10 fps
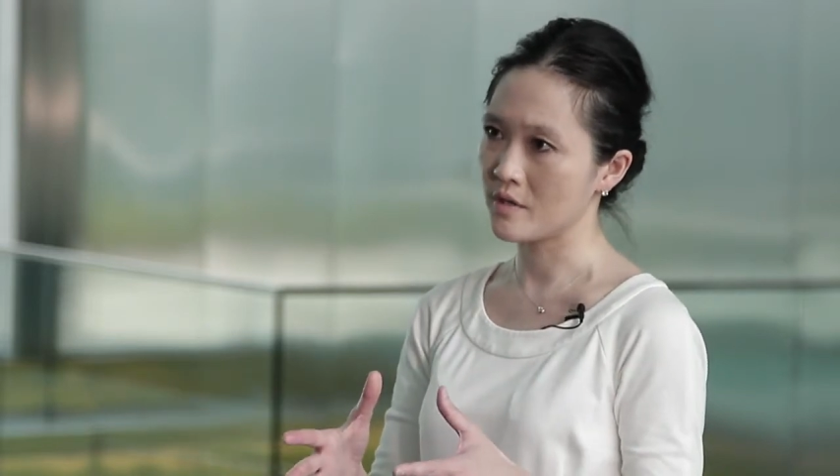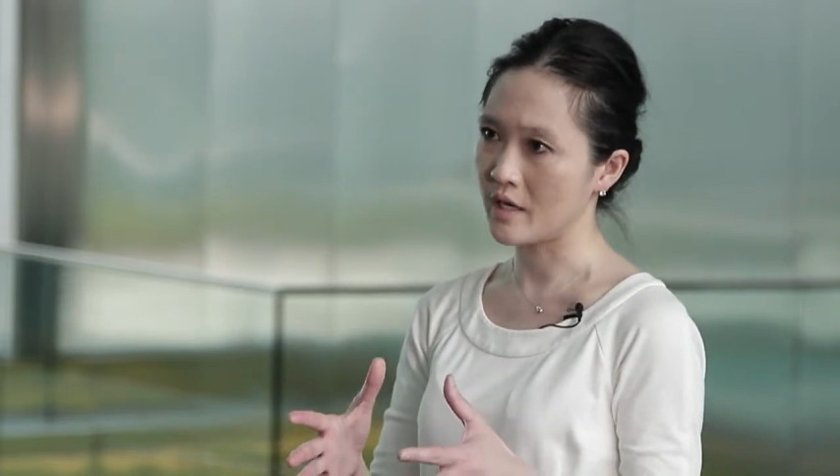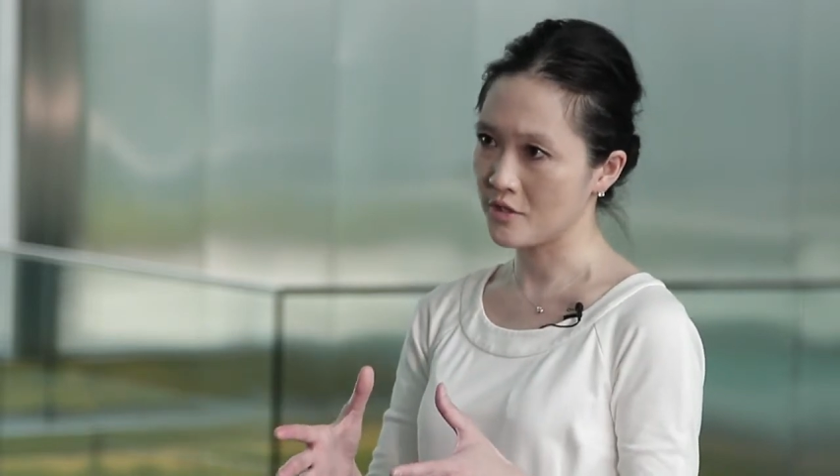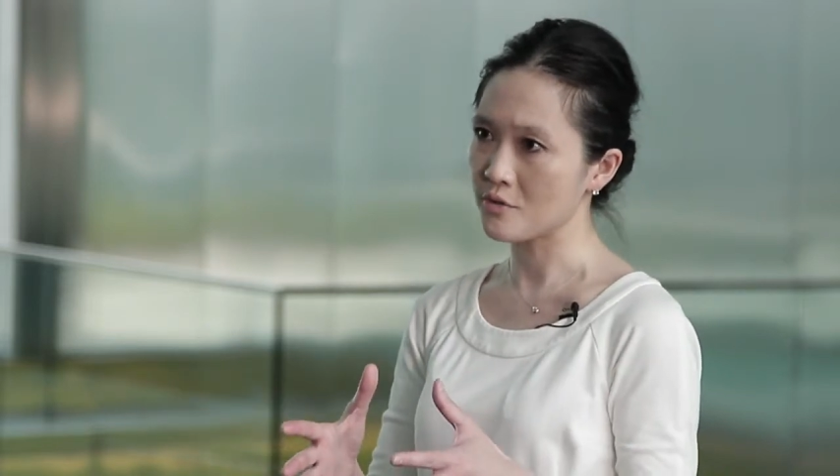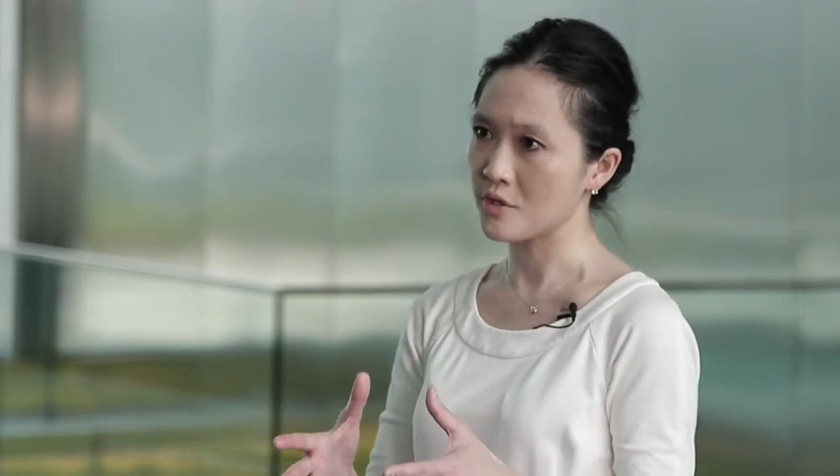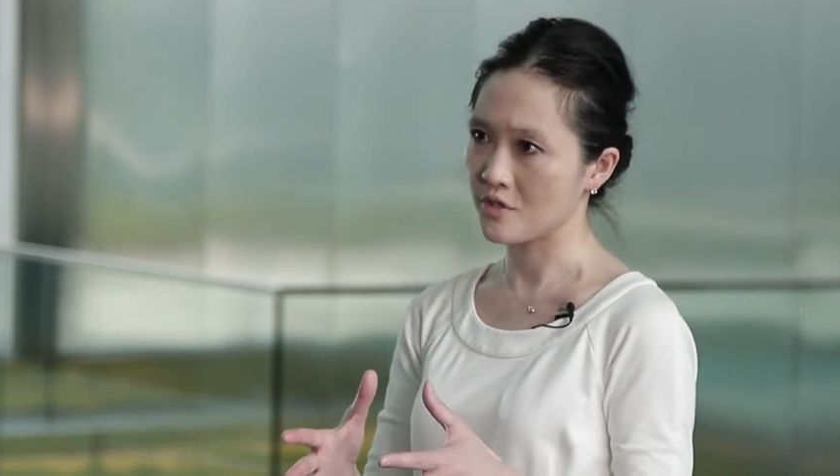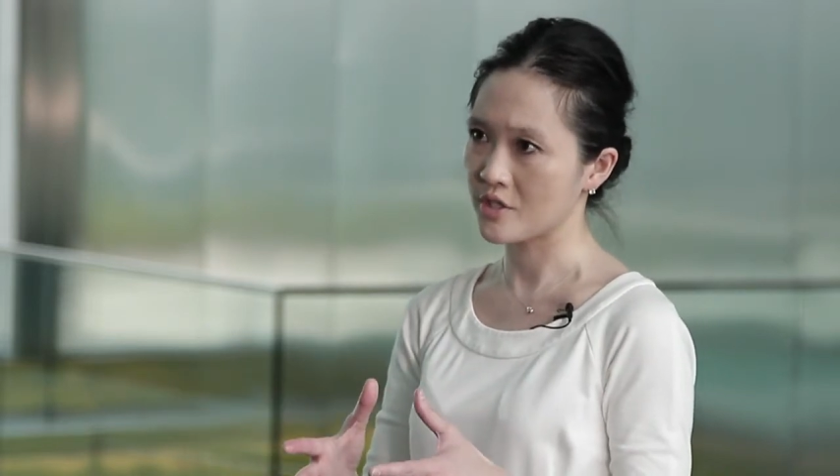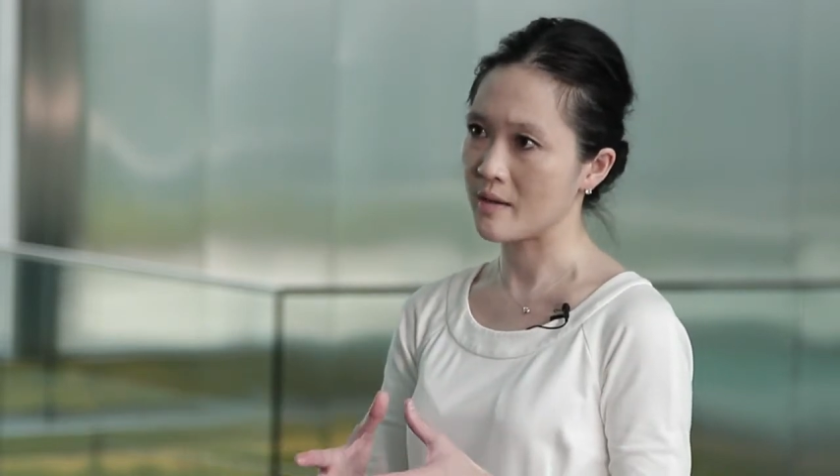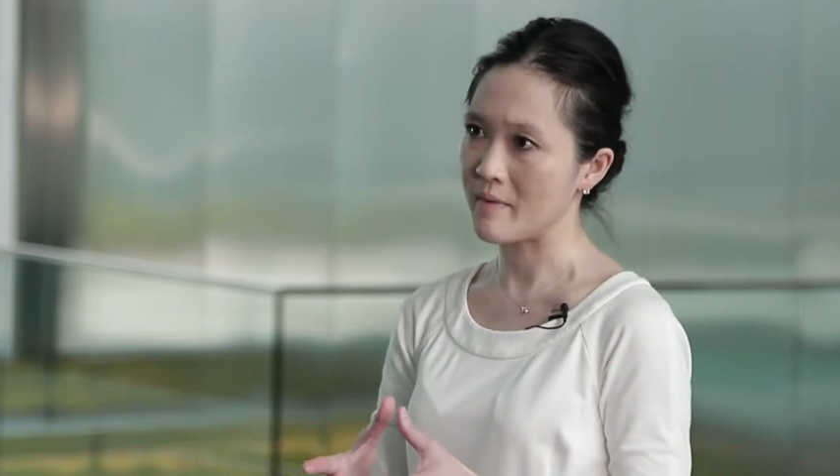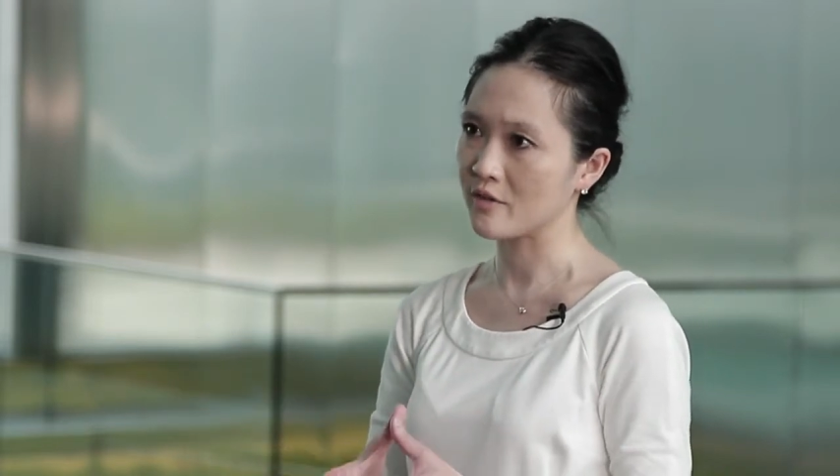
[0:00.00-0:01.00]

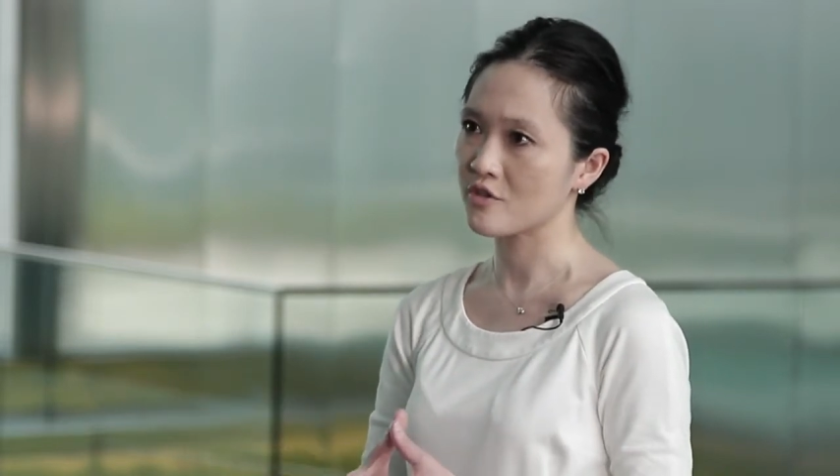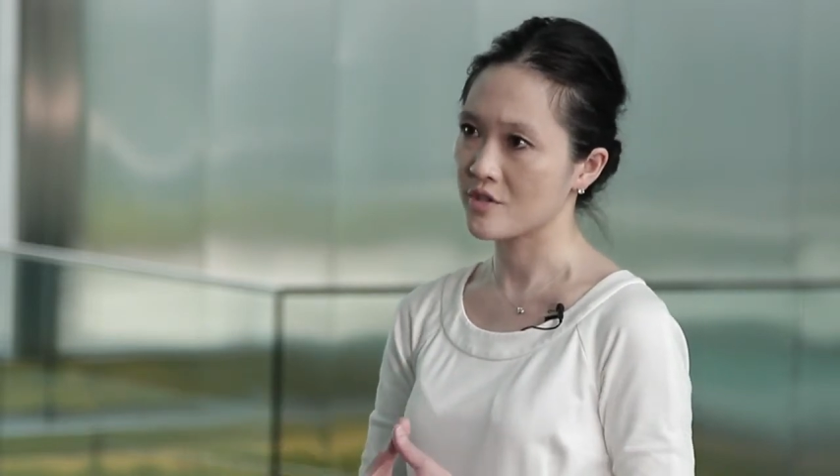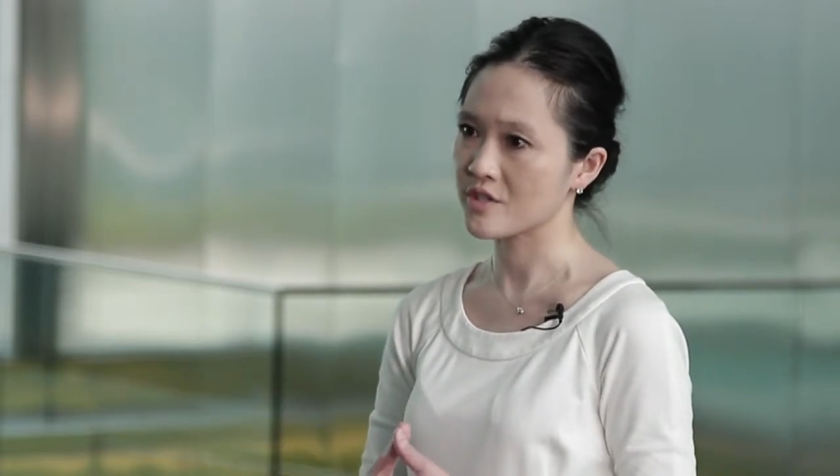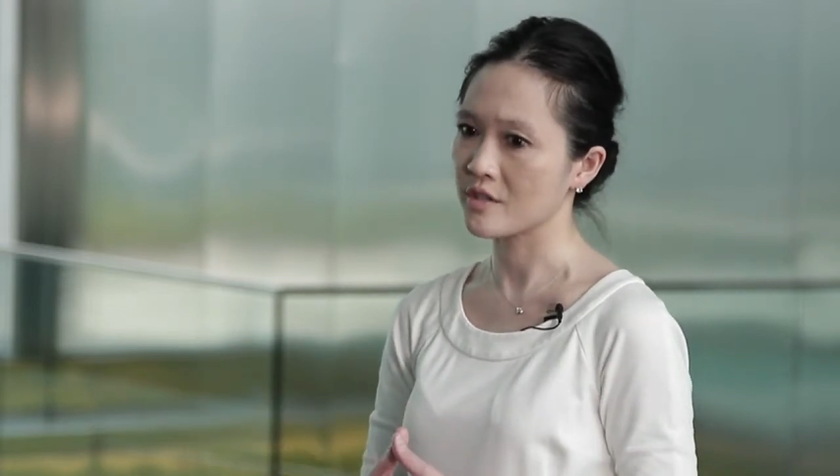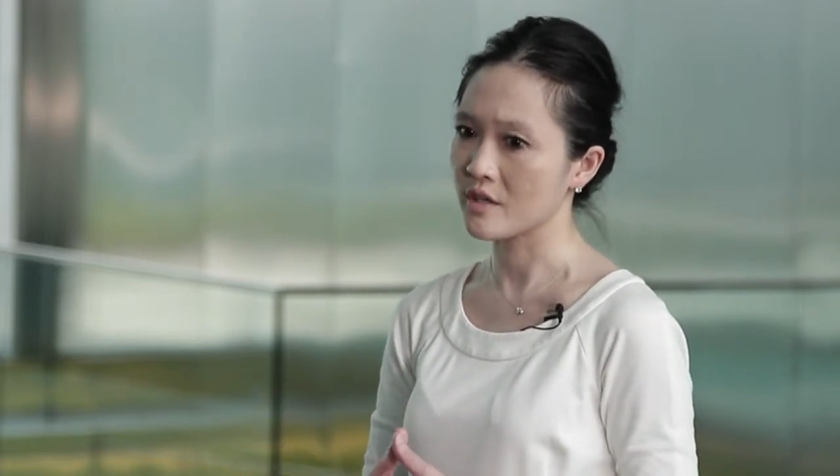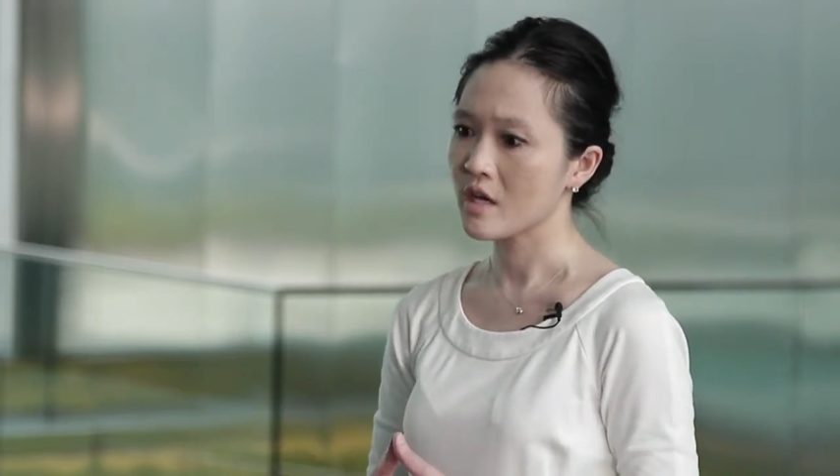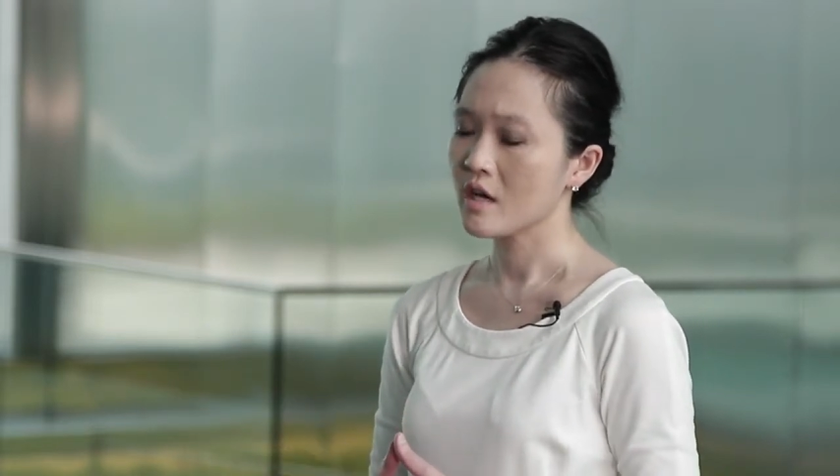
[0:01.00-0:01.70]
undernutrition and malnutrition.